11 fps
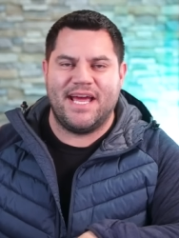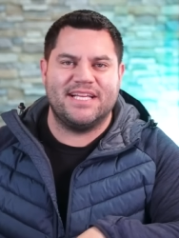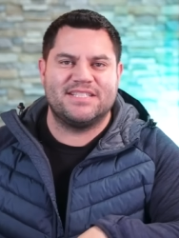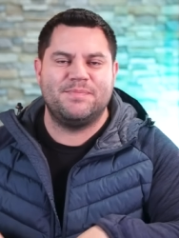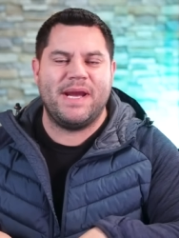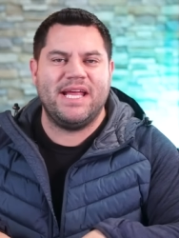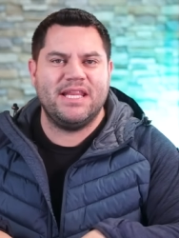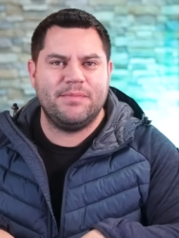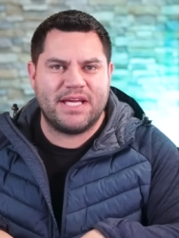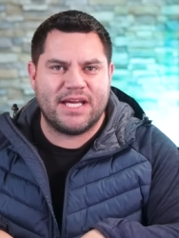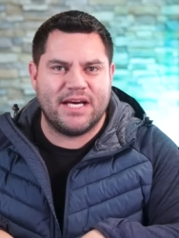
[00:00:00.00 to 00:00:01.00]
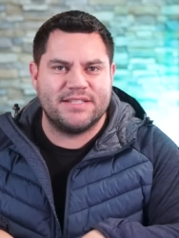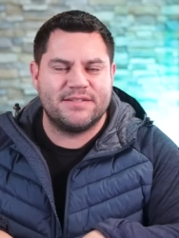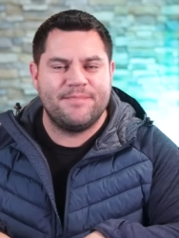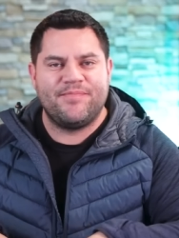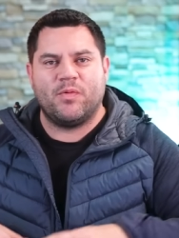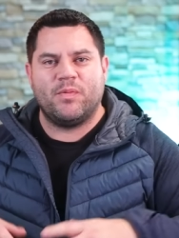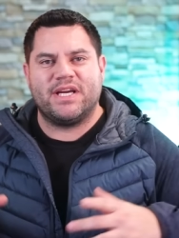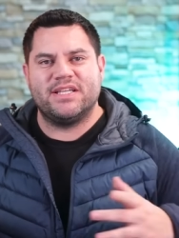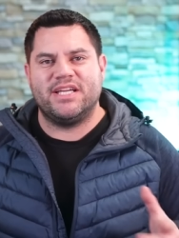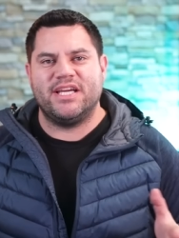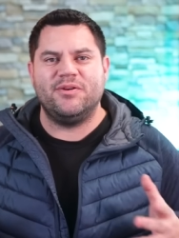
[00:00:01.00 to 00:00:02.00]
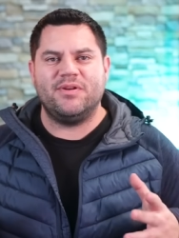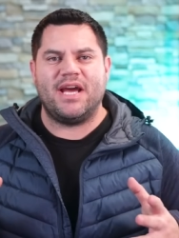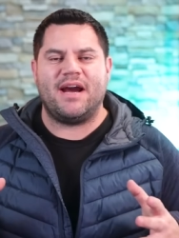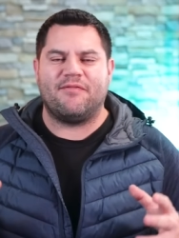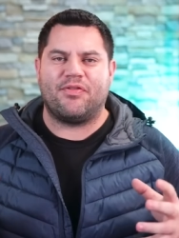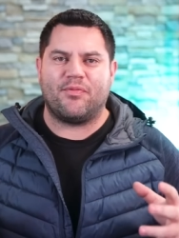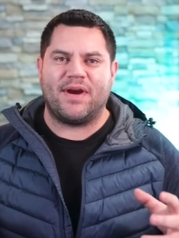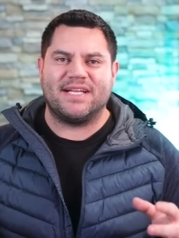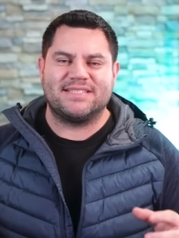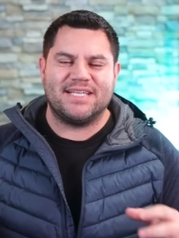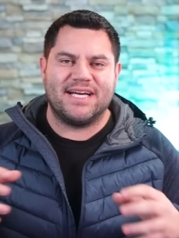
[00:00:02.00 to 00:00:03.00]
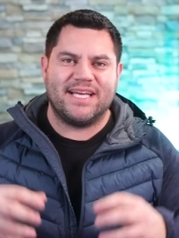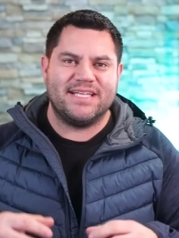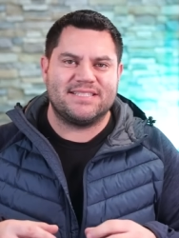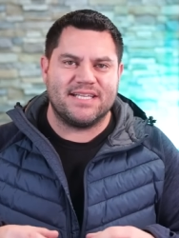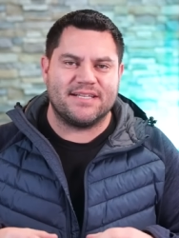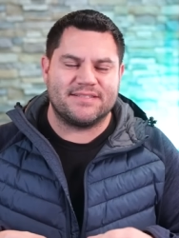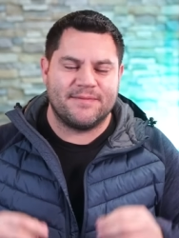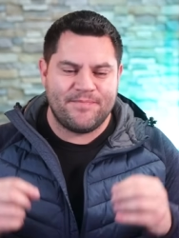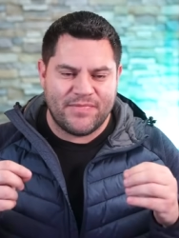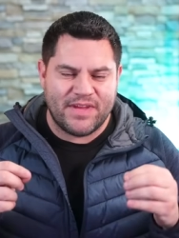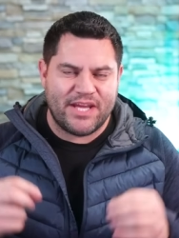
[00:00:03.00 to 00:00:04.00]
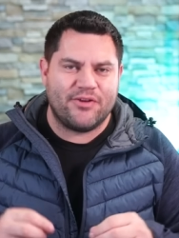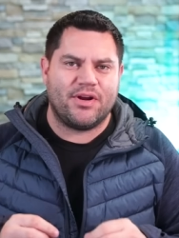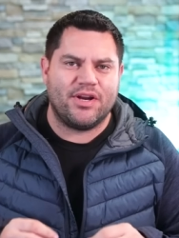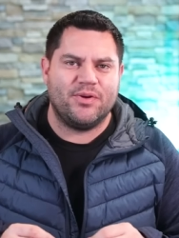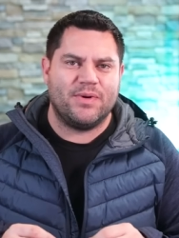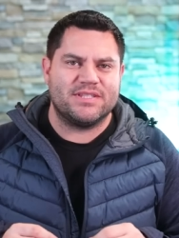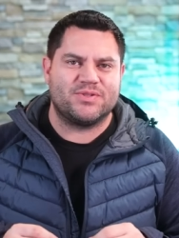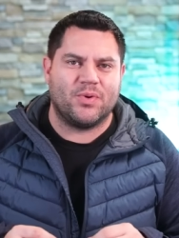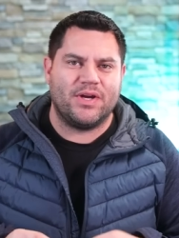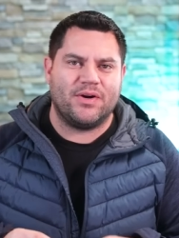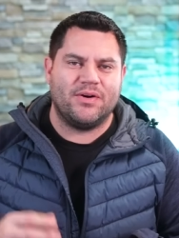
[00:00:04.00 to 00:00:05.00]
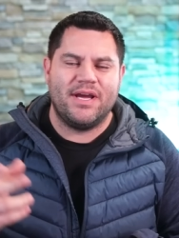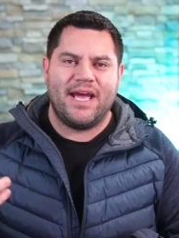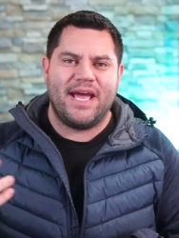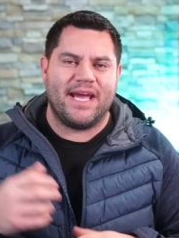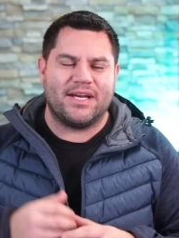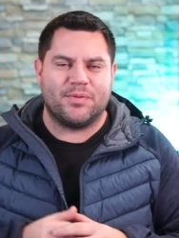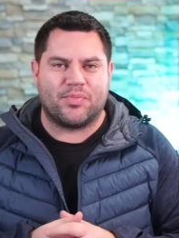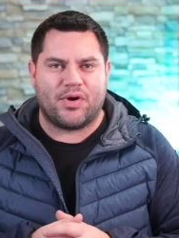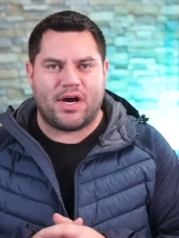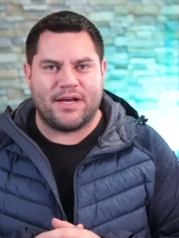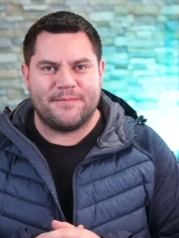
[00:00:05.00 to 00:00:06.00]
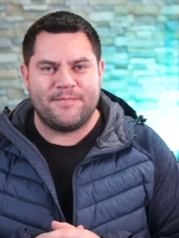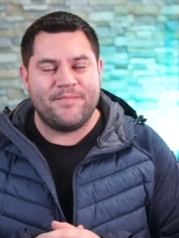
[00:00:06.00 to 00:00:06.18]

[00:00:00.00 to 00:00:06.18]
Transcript: and it's mainly because we continue to have threats against us here on US soil and abroad.